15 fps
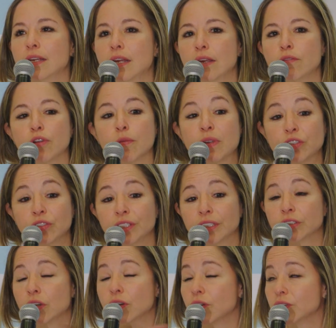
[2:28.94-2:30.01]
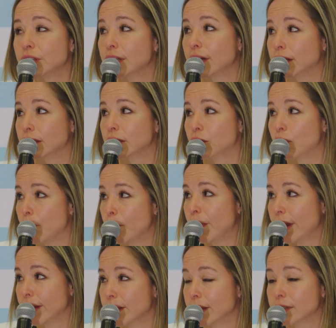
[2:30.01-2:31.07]
information technology and in
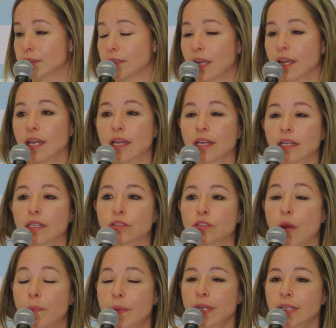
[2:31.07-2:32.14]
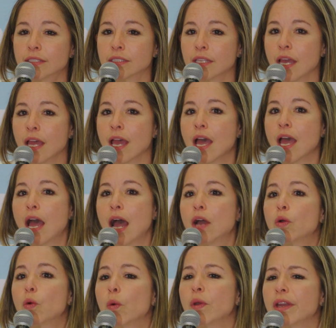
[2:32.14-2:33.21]
compliance topics,
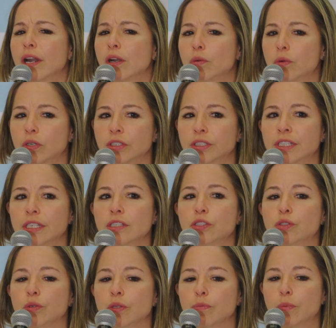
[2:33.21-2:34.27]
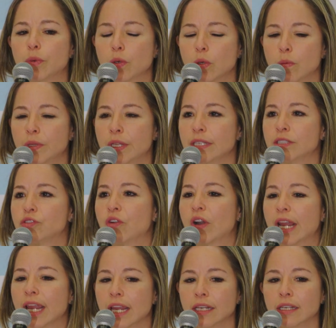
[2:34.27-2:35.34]
and we are working to improve the
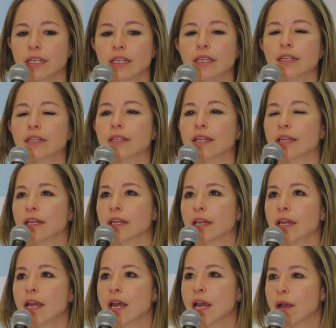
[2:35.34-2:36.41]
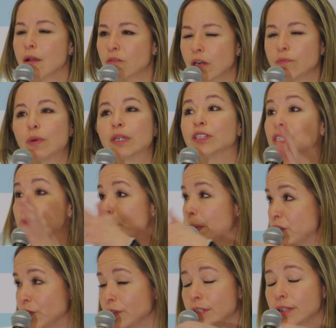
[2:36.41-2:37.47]
training, the
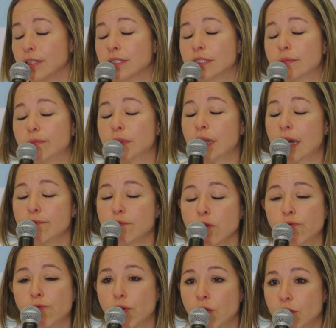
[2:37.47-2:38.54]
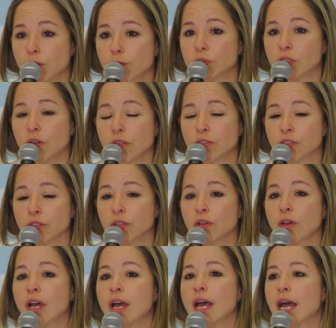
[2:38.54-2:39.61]
participation in this type of forums
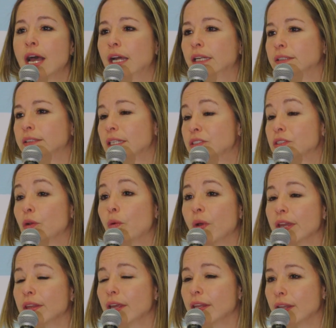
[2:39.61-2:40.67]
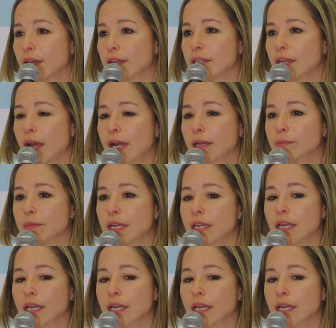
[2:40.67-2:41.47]
also, and that's the way that I am